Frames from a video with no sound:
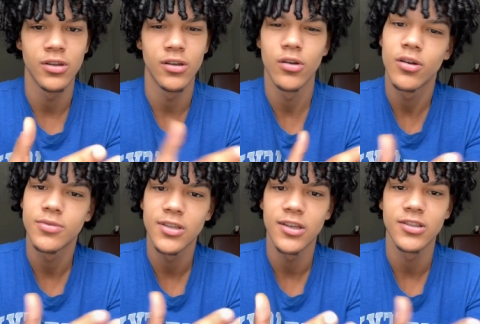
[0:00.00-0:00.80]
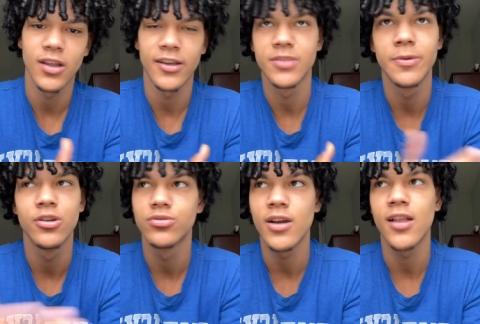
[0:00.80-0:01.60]
you know what I'm saying, like
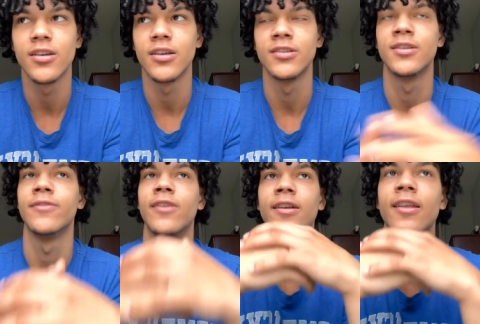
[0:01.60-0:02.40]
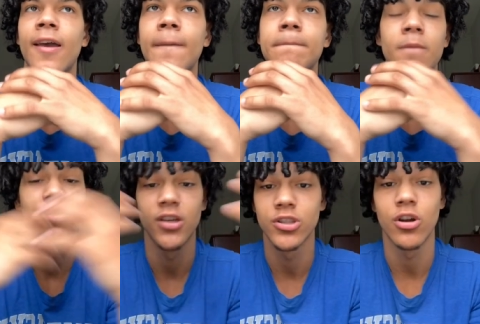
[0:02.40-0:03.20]
spirituality and stuff like that.
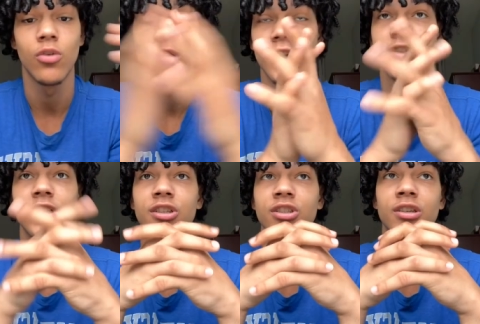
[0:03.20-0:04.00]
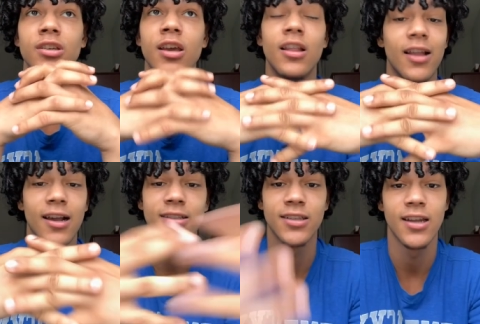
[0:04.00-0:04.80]
So I started watching his shit.
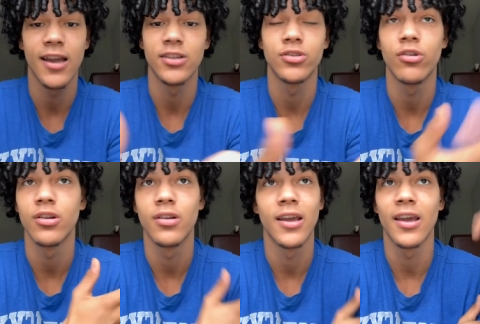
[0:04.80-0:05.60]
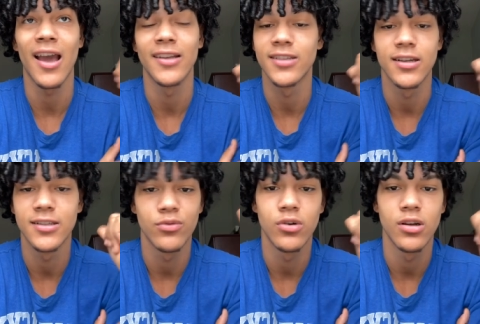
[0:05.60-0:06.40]
Like I said, I said
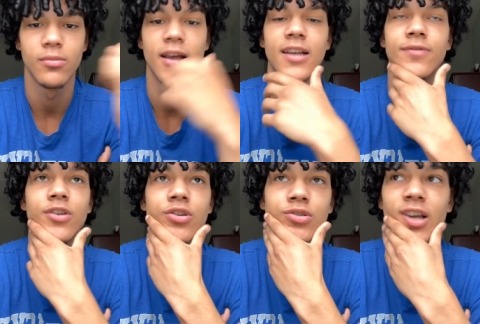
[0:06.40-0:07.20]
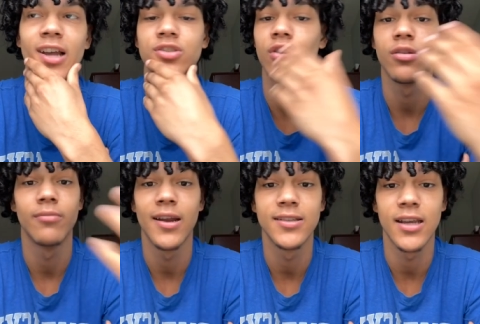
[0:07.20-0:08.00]
this in one of them last videos, I had
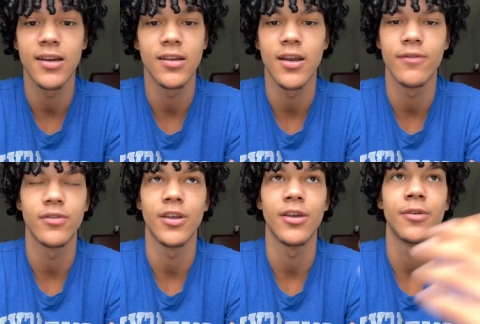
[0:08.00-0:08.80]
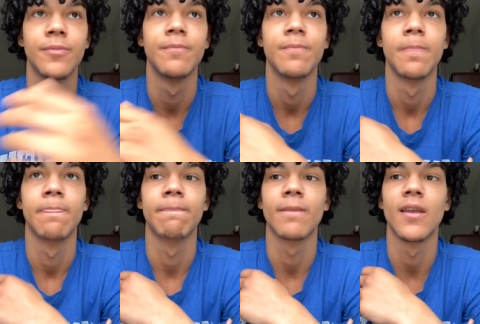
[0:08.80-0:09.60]
started meditating and everything.
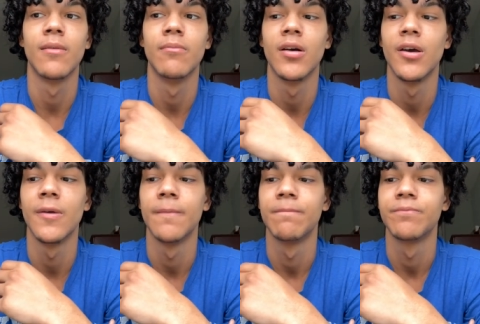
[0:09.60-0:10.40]
But